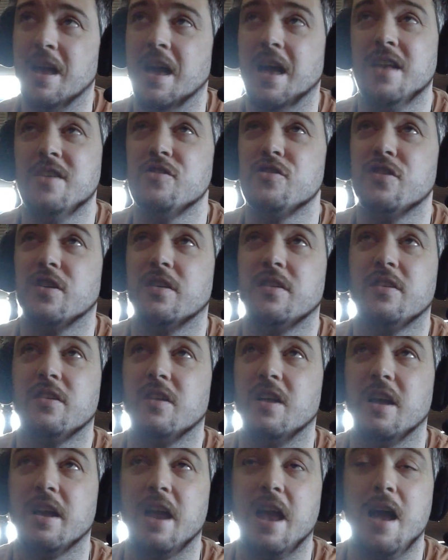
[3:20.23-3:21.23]
and just
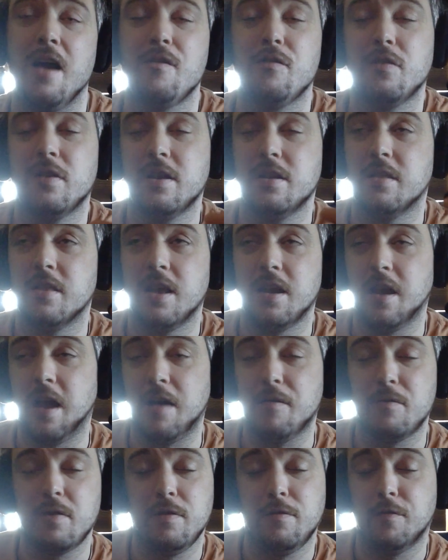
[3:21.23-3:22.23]
like everything
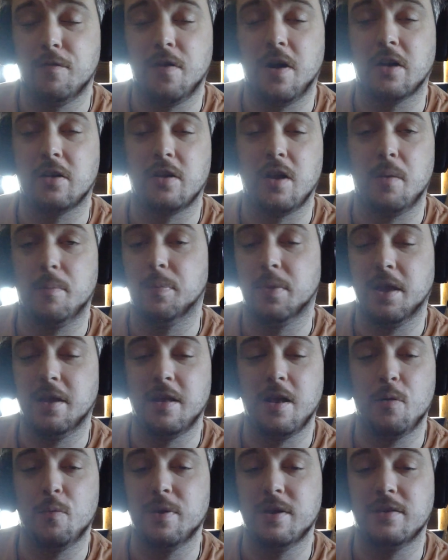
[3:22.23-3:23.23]
every fucked up thing
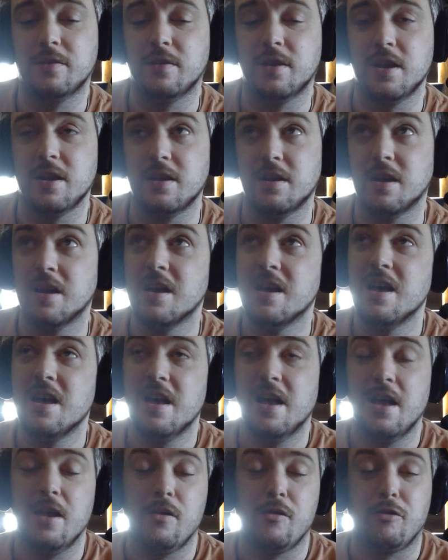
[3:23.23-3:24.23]
that we see
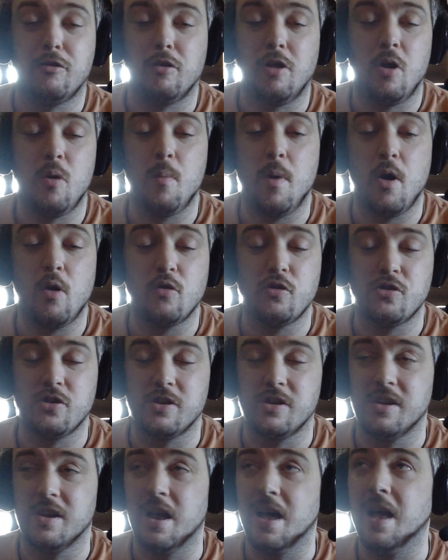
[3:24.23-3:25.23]
in slow
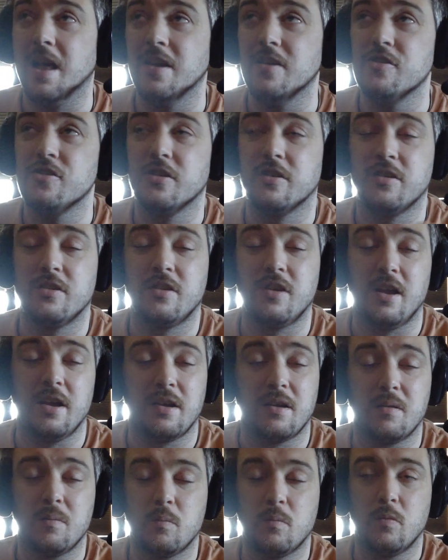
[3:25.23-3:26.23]
motion and just
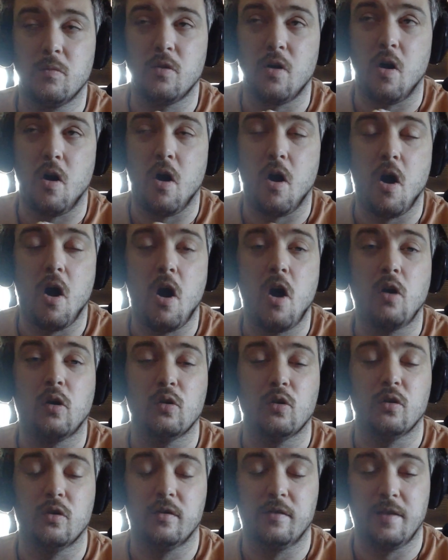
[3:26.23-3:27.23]
like the
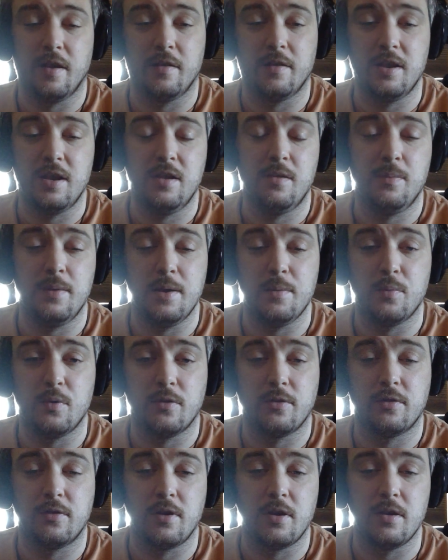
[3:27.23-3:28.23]
horrors that these
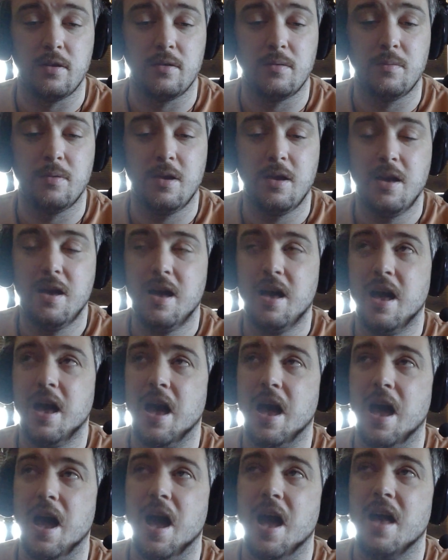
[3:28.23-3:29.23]
people see
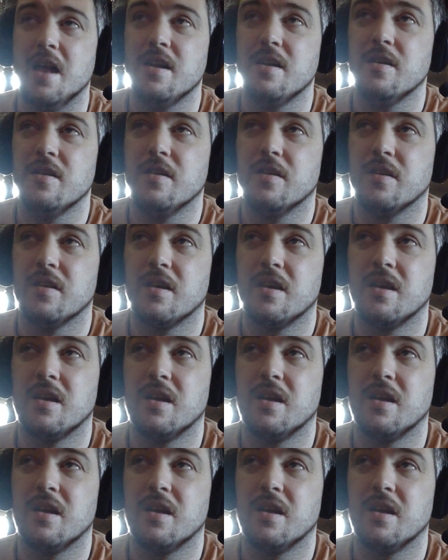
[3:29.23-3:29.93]
and